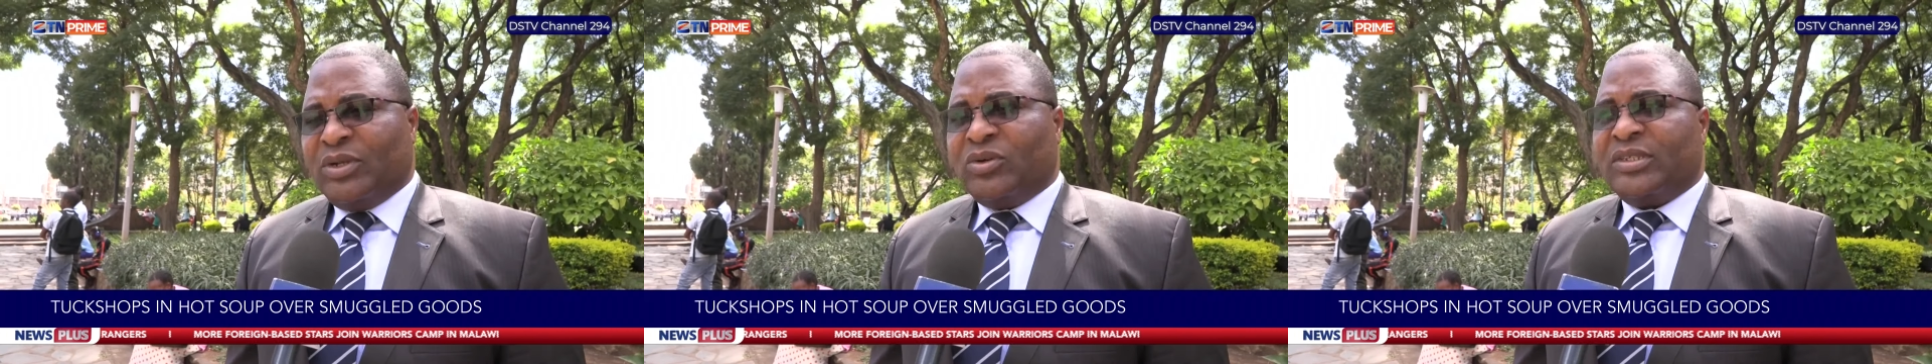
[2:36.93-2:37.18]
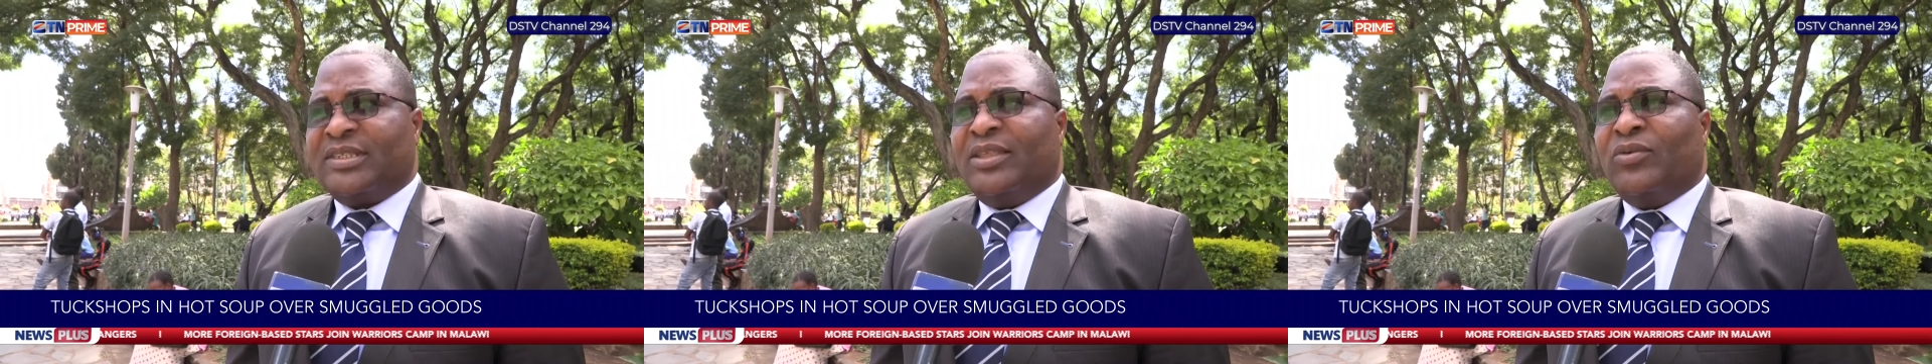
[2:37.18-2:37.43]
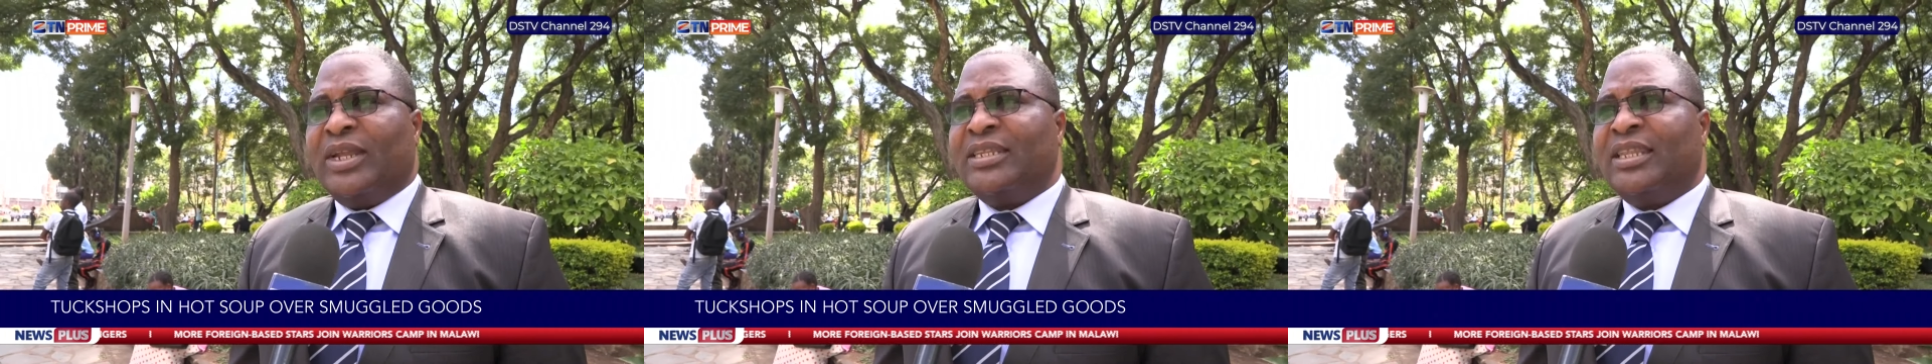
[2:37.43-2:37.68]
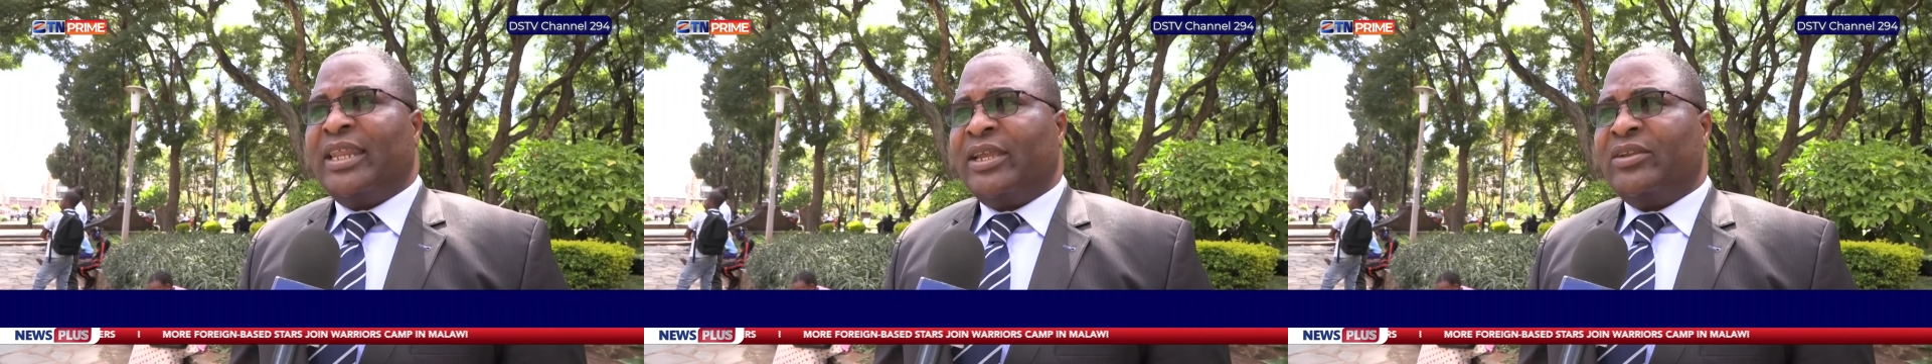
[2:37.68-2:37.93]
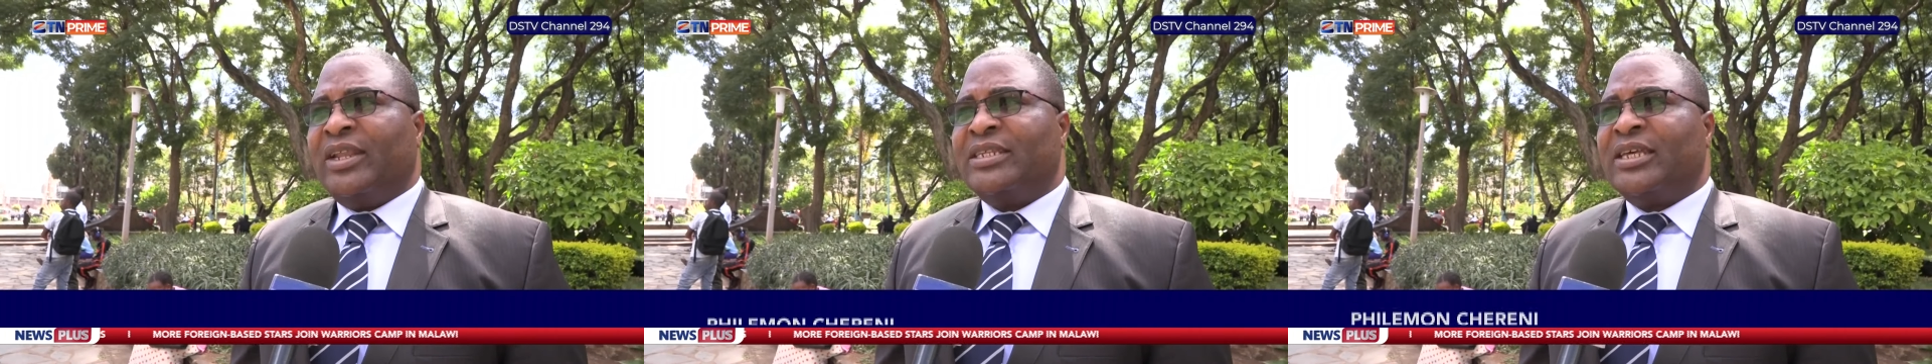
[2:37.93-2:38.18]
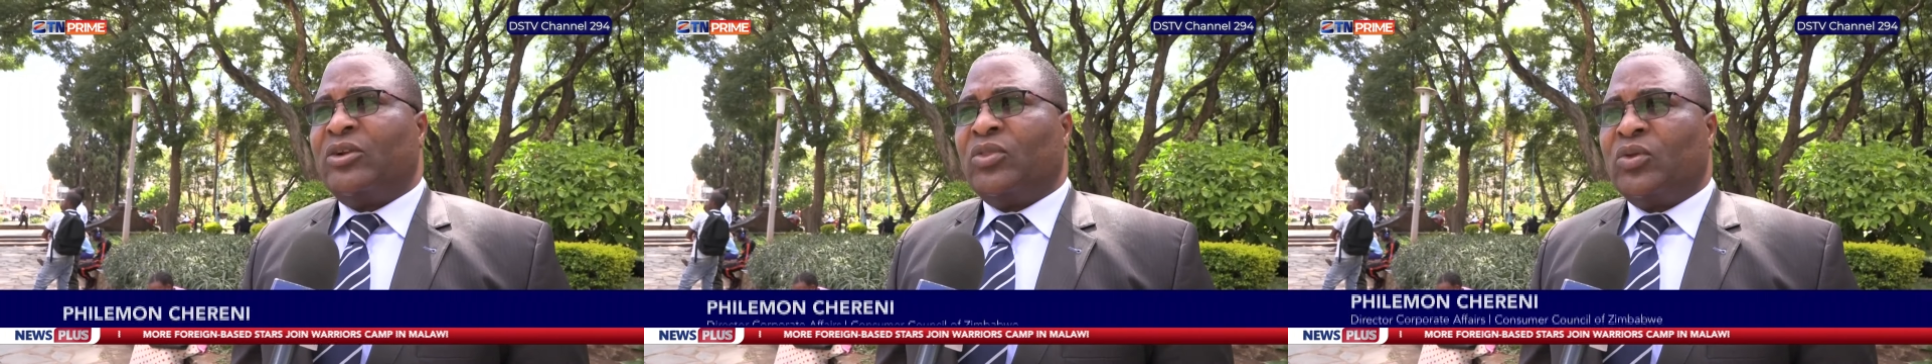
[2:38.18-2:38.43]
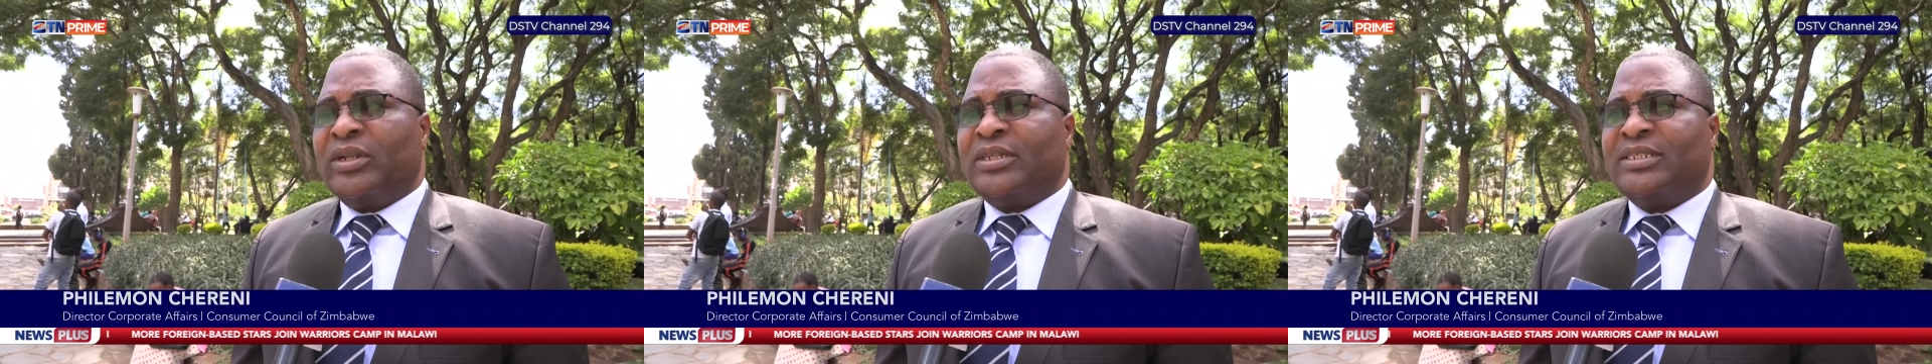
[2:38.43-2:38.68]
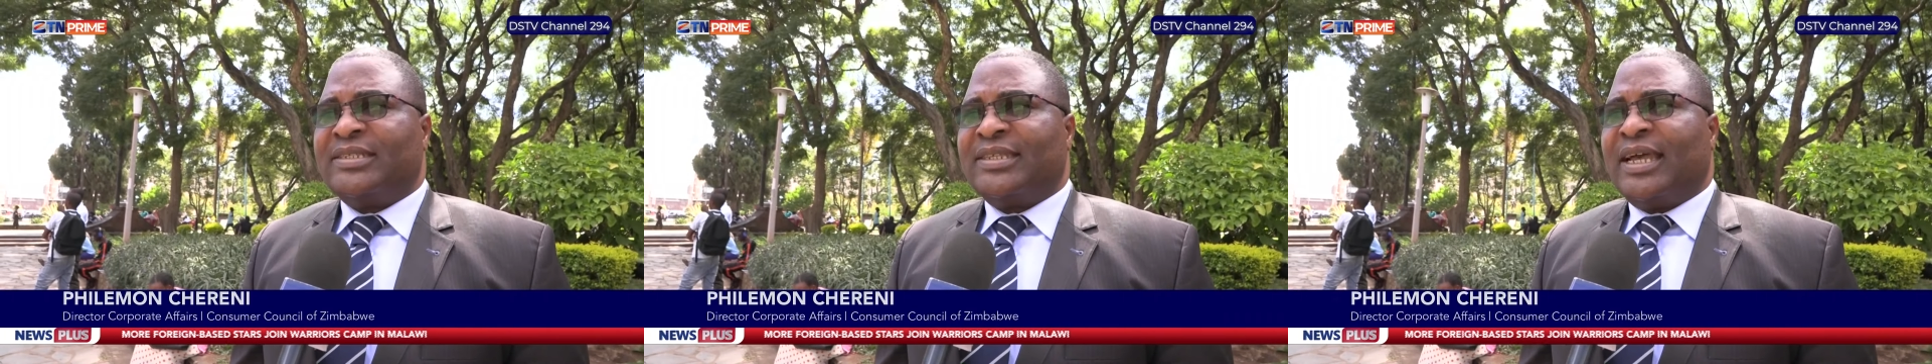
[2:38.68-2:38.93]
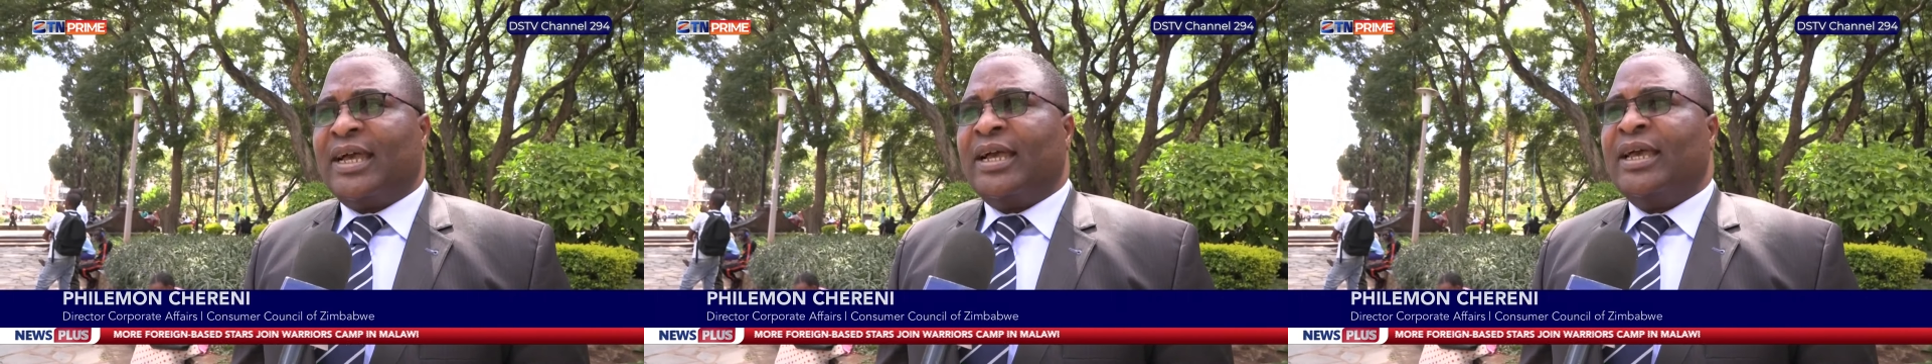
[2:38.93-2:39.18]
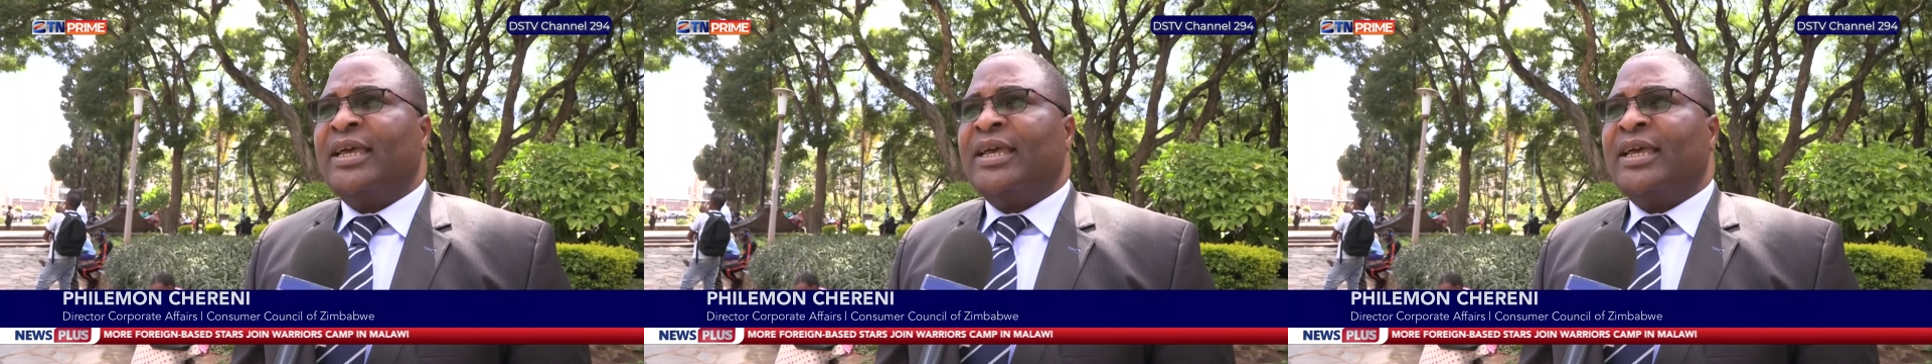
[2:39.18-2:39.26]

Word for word: because the, what the regulator authorities are